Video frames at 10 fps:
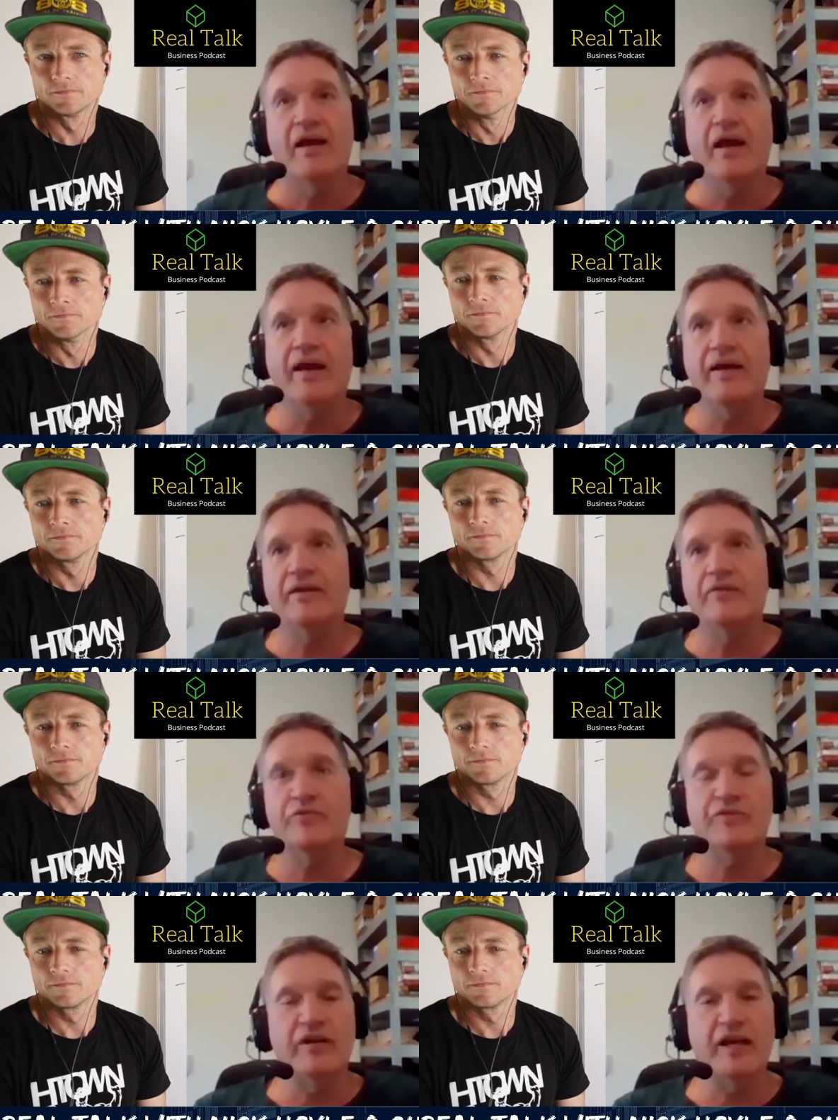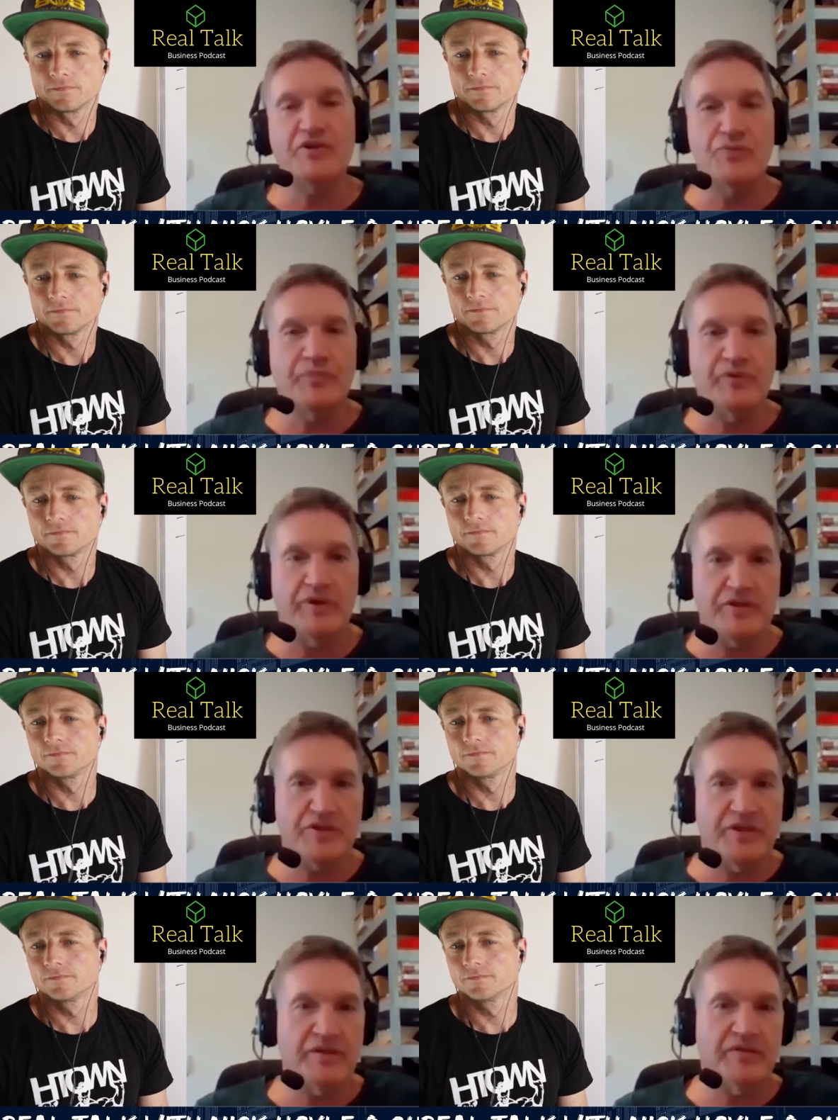Speaker 1: And it was a natural
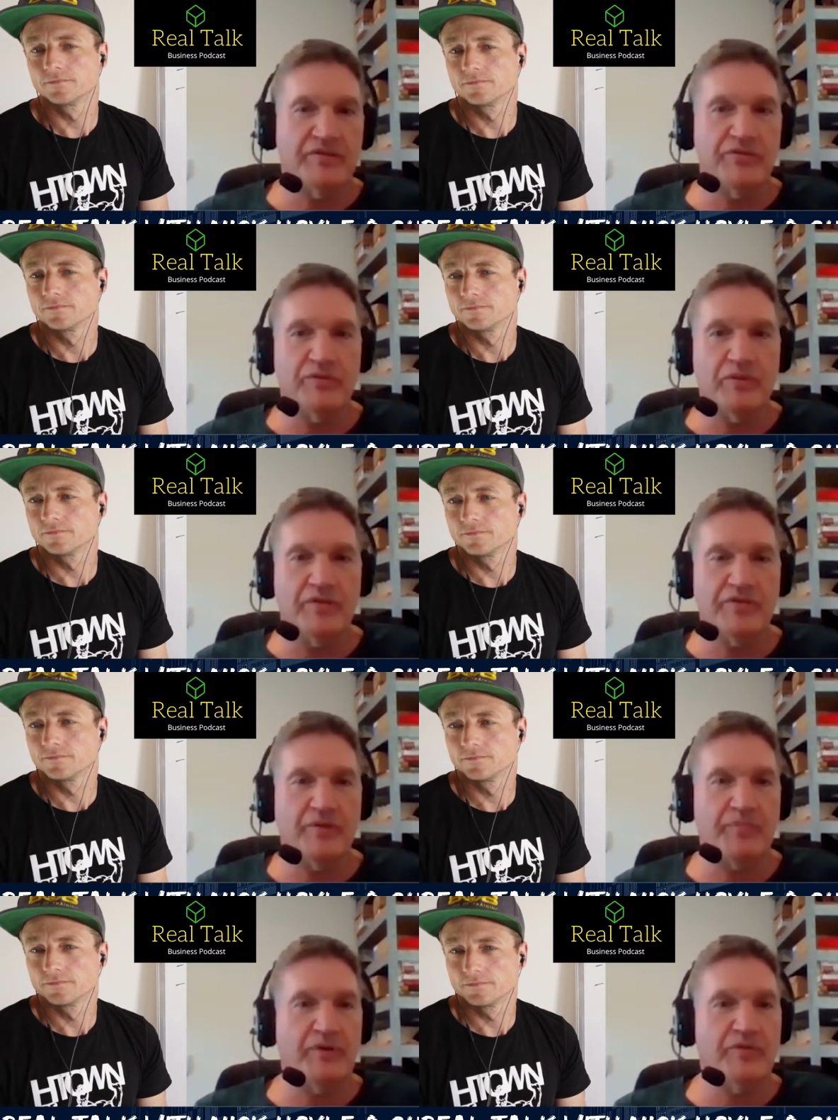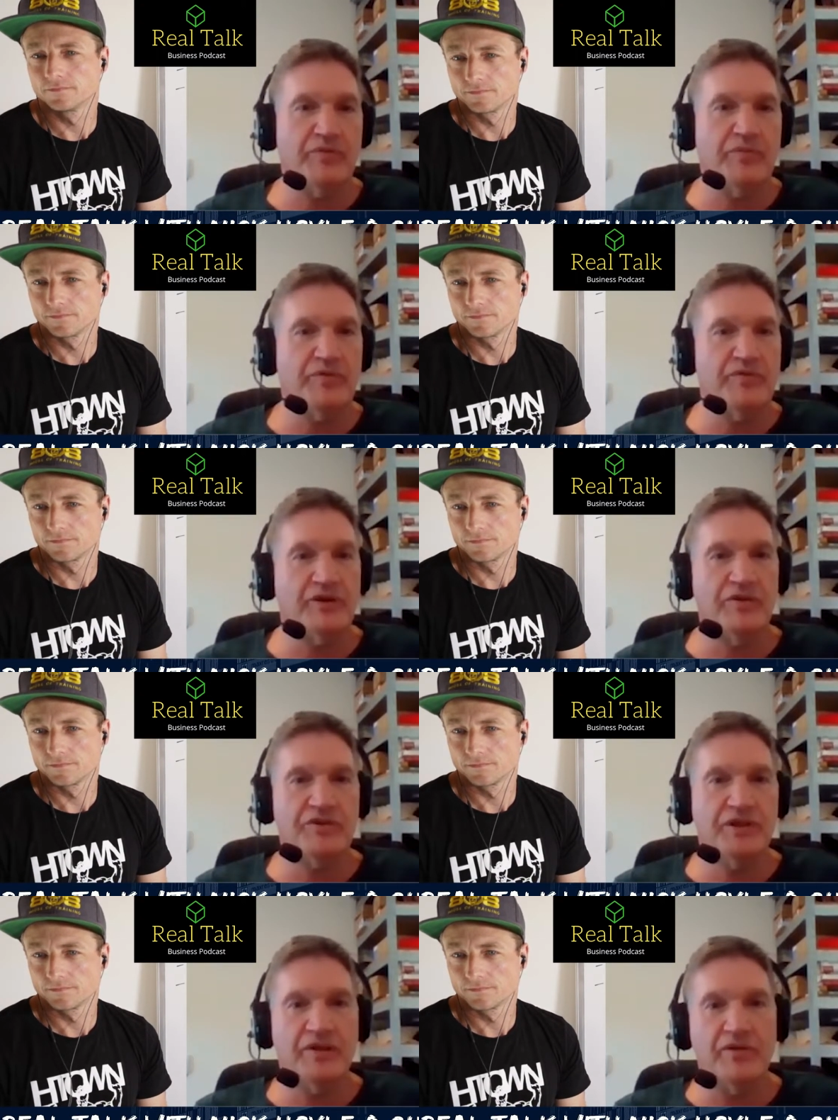progression to uh, step into business
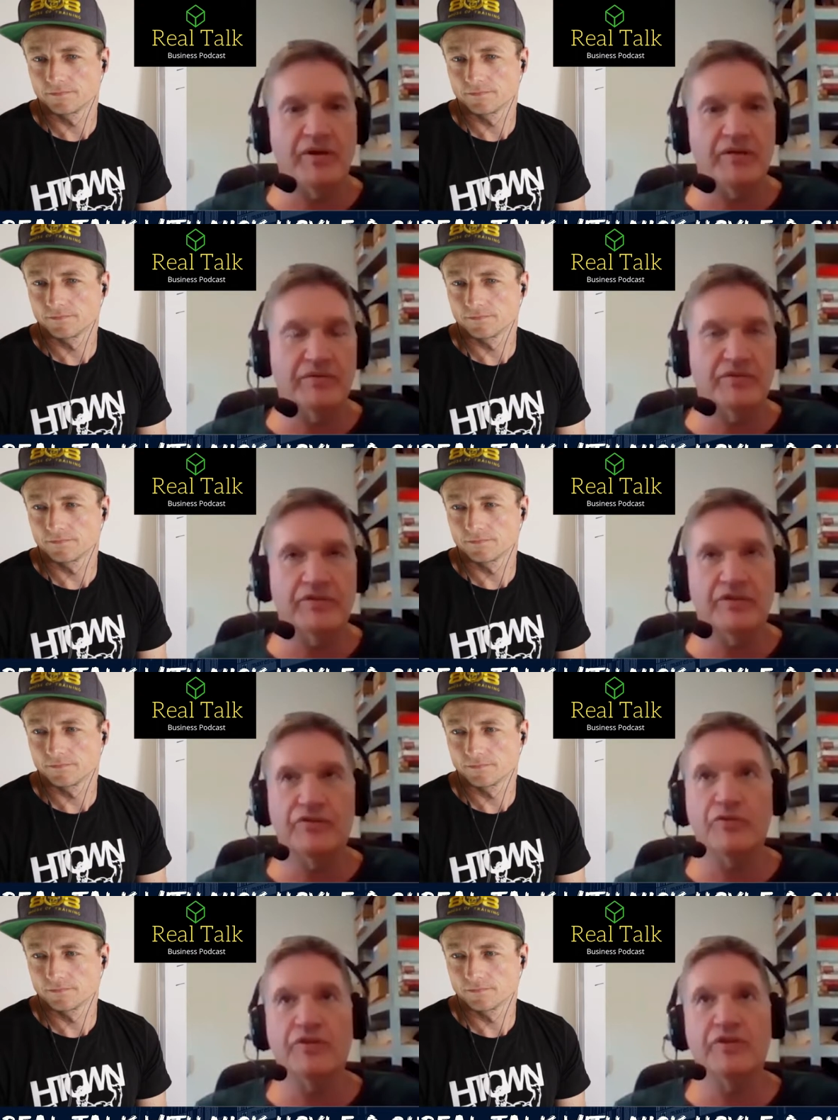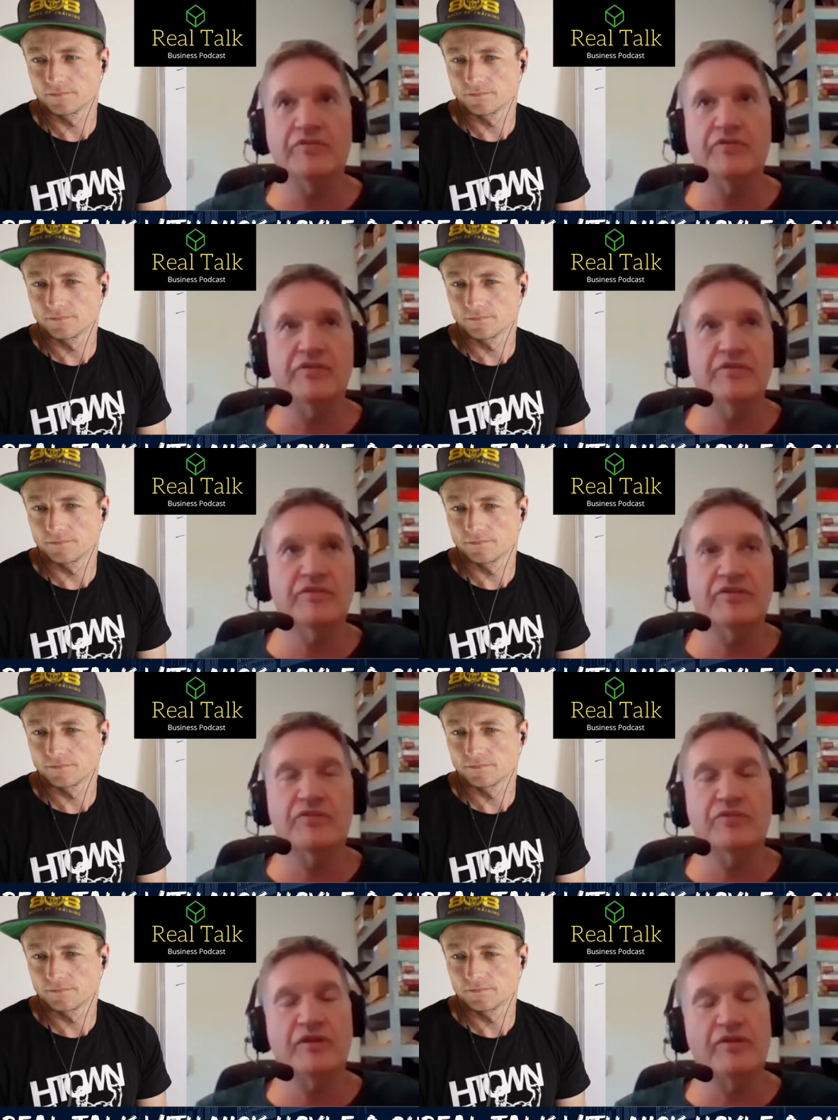coaching around uh, 2006,
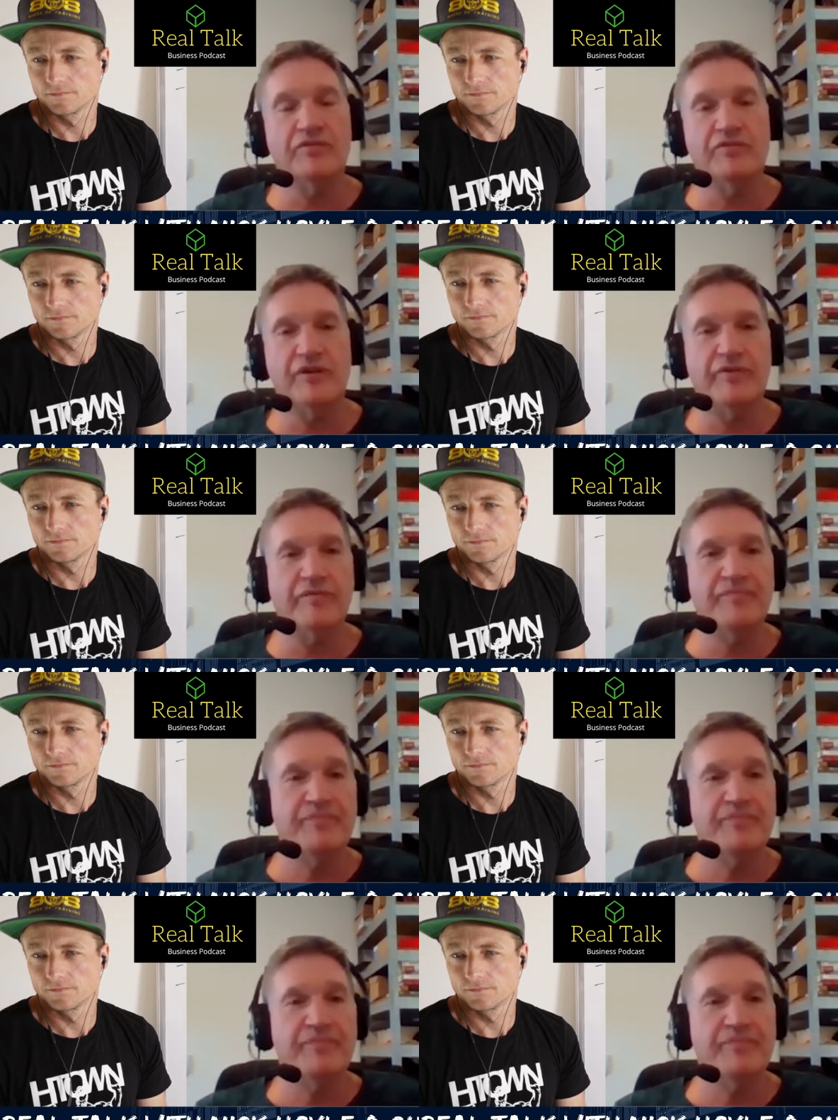2007